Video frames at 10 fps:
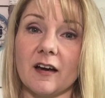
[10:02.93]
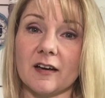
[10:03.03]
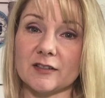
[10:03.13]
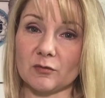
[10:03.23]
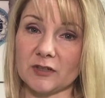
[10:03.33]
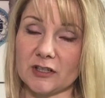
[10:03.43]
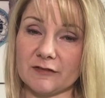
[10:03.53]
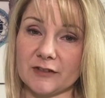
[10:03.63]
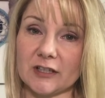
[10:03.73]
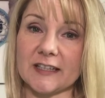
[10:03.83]
I don't want you to
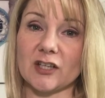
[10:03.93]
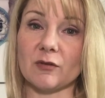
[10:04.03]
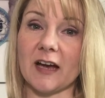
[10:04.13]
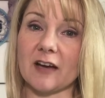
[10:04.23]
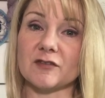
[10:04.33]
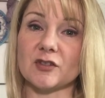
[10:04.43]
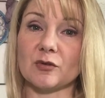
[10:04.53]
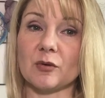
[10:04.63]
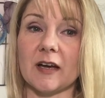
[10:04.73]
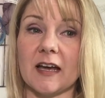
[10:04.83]
feel like you have
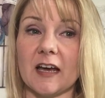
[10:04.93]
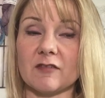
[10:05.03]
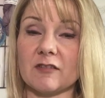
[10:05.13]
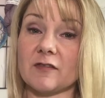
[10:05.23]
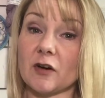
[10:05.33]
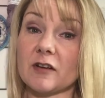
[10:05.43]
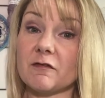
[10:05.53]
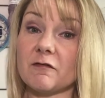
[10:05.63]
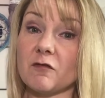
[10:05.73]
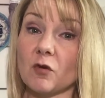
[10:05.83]
to have a very
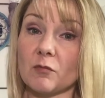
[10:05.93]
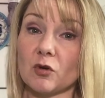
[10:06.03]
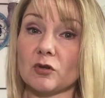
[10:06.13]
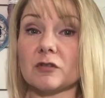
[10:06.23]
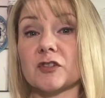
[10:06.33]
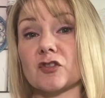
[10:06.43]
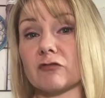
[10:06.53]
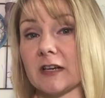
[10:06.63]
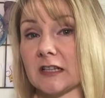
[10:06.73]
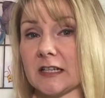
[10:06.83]
formal,
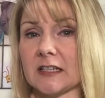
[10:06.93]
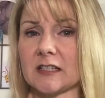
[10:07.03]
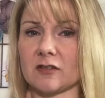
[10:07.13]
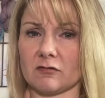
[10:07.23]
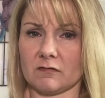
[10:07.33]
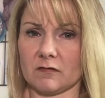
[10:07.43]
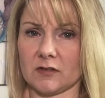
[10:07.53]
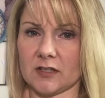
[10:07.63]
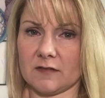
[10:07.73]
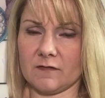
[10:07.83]
straight-laced,
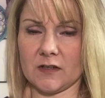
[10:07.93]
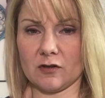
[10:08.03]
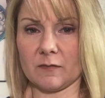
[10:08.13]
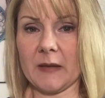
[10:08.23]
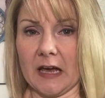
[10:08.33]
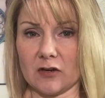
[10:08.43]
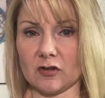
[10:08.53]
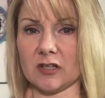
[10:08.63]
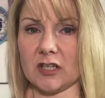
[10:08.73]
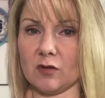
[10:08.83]
severe
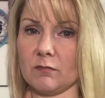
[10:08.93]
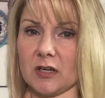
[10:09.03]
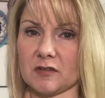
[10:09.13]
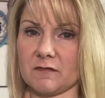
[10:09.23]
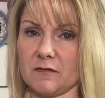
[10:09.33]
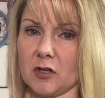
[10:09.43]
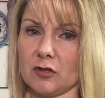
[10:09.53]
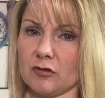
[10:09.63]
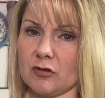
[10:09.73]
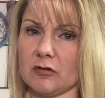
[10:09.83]
pattern that you must
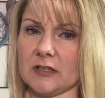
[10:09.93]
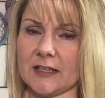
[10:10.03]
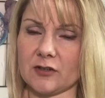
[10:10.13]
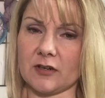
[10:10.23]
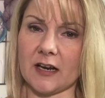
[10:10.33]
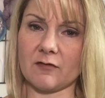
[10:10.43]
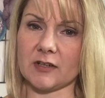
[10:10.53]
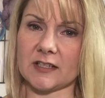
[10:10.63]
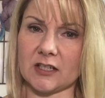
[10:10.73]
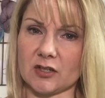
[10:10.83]
follow to the letter and every
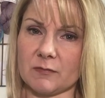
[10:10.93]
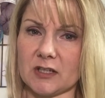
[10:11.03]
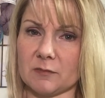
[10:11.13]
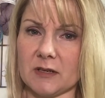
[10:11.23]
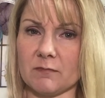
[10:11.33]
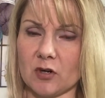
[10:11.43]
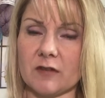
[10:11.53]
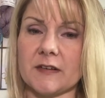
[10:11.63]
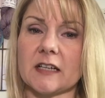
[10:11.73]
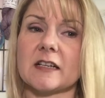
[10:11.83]
stitch must be
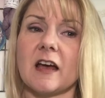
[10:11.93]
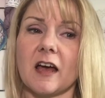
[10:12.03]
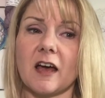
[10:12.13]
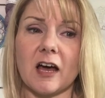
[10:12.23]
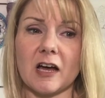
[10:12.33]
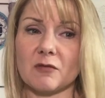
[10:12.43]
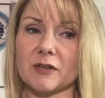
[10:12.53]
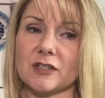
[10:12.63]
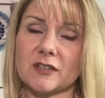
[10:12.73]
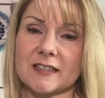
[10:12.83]
perfect. I
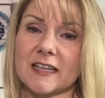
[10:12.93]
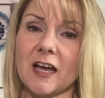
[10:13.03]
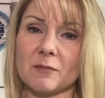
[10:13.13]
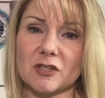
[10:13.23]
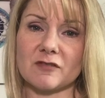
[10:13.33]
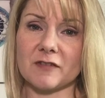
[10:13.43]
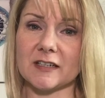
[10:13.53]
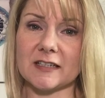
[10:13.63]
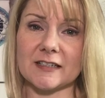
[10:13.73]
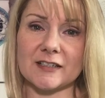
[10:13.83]
want you to see how much
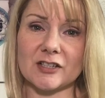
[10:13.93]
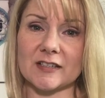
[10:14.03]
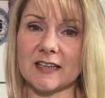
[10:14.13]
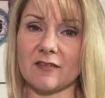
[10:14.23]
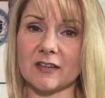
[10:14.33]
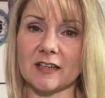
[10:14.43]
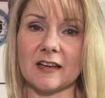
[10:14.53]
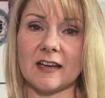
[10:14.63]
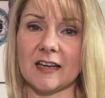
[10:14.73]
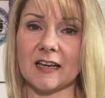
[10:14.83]
fun it is just having
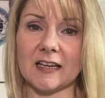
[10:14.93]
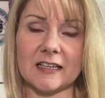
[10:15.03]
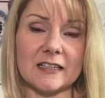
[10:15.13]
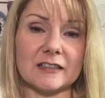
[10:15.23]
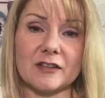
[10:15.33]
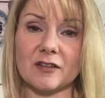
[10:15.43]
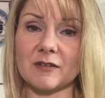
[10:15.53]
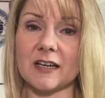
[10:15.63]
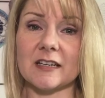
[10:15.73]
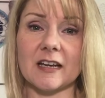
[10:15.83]
a needle and
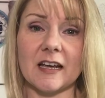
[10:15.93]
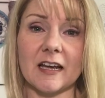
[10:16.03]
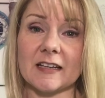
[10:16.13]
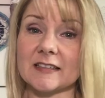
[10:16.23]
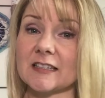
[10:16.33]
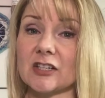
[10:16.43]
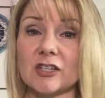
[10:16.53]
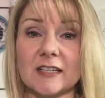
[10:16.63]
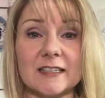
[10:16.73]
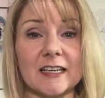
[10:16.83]
thread and
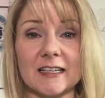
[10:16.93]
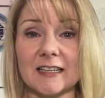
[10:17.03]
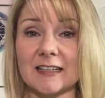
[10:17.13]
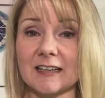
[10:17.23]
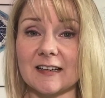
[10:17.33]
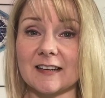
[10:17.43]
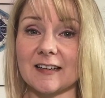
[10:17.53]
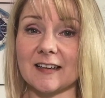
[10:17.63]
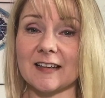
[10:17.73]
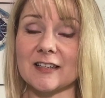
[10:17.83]
stitching into anything
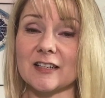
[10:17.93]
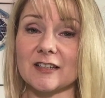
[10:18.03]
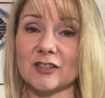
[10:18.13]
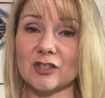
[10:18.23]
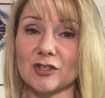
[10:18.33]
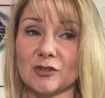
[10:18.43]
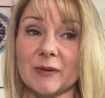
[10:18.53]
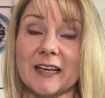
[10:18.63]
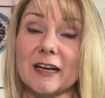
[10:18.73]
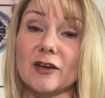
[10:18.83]
and
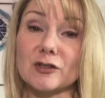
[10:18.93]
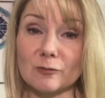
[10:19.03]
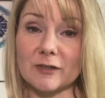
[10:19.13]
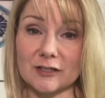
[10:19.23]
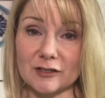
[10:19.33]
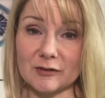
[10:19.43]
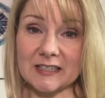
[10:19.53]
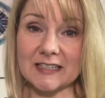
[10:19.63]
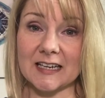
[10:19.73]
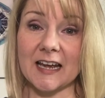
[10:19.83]
doing it how you want to do it.